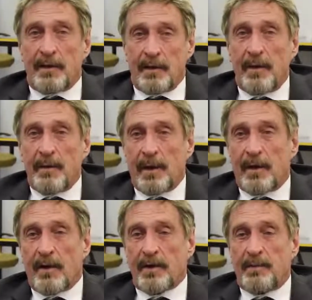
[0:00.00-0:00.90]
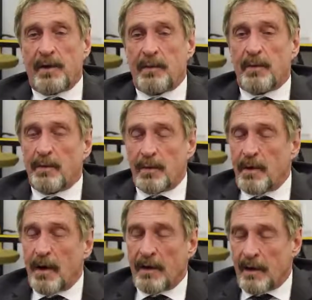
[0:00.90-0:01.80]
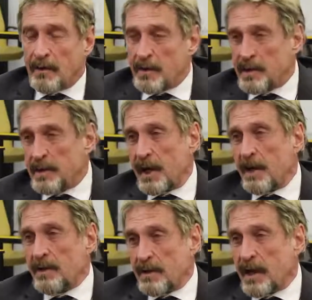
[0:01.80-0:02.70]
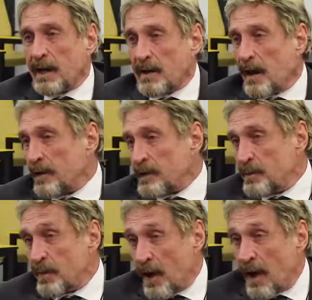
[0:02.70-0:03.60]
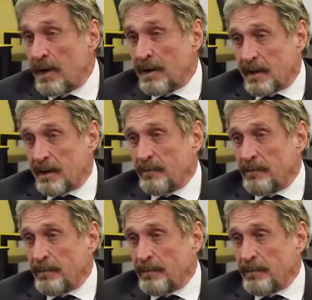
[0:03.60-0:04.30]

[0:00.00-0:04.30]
they do it because people do not understand the technology behind it.